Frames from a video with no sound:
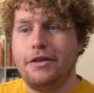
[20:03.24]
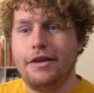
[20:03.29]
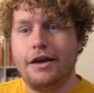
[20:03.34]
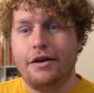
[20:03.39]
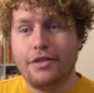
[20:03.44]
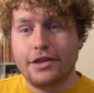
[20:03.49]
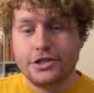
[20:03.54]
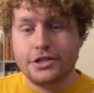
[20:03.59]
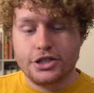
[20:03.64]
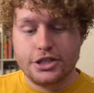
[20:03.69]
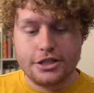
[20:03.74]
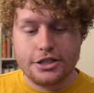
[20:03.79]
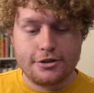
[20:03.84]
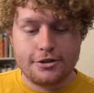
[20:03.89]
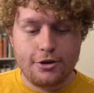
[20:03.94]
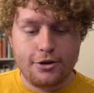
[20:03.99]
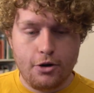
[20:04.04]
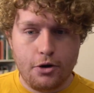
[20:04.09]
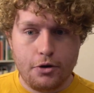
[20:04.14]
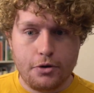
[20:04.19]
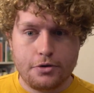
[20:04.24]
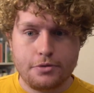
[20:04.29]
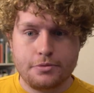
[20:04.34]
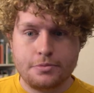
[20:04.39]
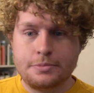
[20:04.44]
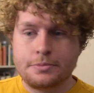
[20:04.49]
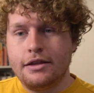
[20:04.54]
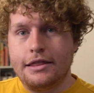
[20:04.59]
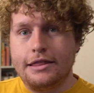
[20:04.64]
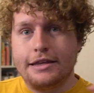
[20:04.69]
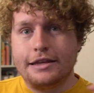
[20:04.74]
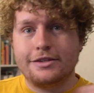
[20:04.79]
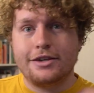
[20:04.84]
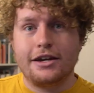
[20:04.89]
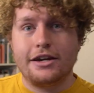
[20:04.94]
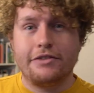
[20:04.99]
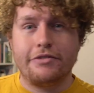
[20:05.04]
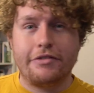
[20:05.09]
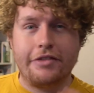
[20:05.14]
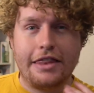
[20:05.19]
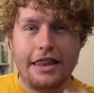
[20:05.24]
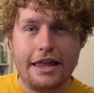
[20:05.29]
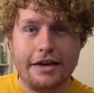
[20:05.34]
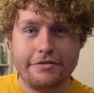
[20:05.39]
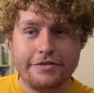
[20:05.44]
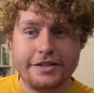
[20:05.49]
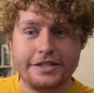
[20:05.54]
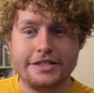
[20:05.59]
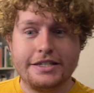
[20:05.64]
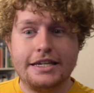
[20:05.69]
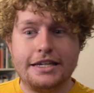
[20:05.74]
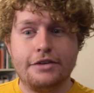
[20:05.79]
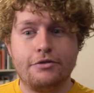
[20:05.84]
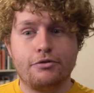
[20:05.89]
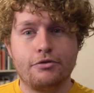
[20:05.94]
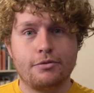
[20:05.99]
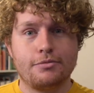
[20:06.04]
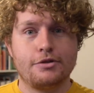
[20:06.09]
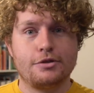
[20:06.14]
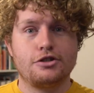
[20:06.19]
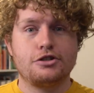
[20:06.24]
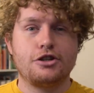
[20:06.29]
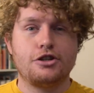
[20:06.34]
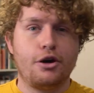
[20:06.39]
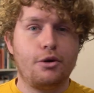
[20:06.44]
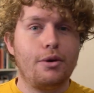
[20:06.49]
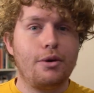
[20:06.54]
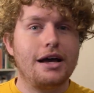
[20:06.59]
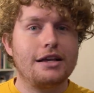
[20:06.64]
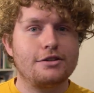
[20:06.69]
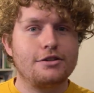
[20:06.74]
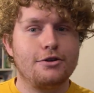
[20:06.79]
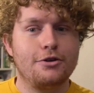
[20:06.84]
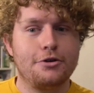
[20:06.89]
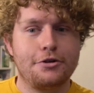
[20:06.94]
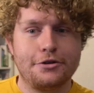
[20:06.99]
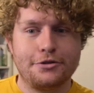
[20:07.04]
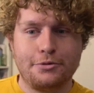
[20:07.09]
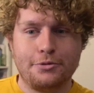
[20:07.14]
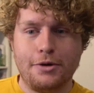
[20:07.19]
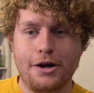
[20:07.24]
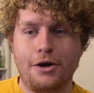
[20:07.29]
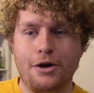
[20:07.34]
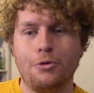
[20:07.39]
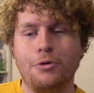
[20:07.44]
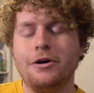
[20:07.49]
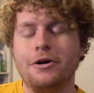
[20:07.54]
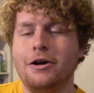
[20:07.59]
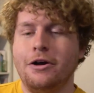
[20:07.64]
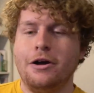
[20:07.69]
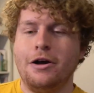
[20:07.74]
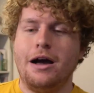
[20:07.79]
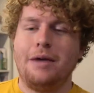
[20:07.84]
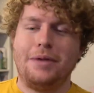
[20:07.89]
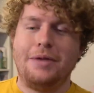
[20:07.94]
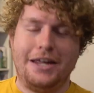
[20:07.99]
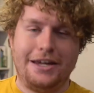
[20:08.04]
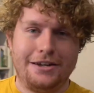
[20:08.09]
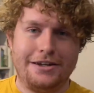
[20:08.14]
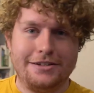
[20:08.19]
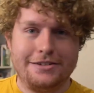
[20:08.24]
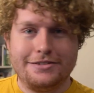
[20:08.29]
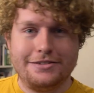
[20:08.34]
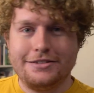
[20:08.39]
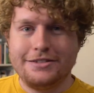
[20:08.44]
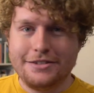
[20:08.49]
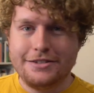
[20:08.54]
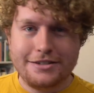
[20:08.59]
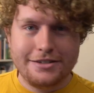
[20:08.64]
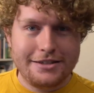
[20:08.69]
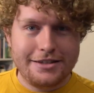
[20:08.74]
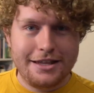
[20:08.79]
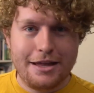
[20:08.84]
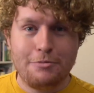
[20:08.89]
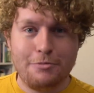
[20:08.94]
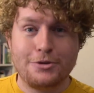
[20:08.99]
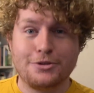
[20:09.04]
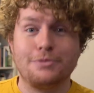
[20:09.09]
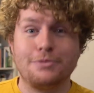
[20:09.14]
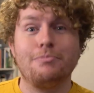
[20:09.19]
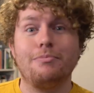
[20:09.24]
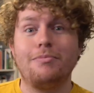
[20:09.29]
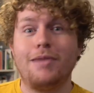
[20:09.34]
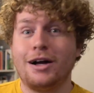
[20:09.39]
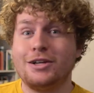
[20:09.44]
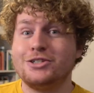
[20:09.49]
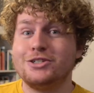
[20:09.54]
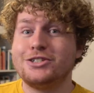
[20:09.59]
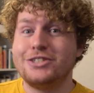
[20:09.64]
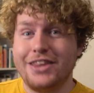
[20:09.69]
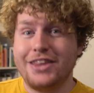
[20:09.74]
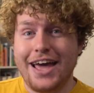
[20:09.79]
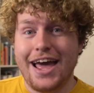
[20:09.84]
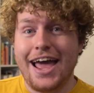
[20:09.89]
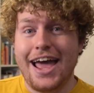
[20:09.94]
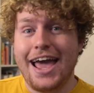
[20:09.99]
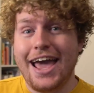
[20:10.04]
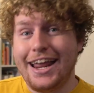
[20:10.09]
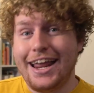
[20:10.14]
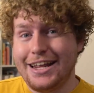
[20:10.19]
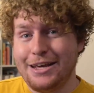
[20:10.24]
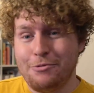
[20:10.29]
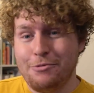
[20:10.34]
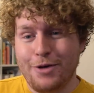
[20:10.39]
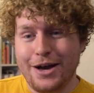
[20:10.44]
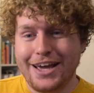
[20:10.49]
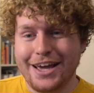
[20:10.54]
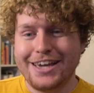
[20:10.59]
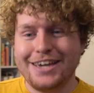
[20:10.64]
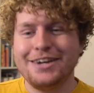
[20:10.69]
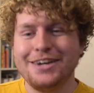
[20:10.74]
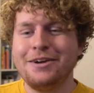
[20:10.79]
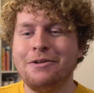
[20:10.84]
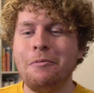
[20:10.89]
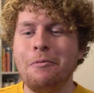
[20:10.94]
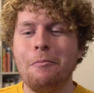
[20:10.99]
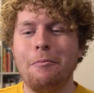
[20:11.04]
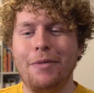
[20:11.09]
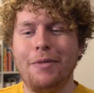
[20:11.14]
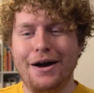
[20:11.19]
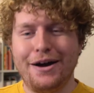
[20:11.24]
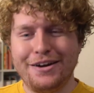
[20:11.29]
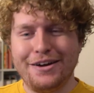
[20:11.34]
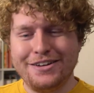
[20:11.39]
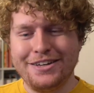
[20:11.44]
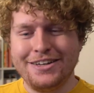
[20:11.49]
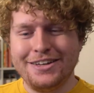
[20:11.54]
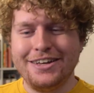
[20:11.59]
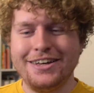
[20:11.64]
now that she's gone, this kind of levity from the show has gone as well. I mean, there wasn't much there anyway, but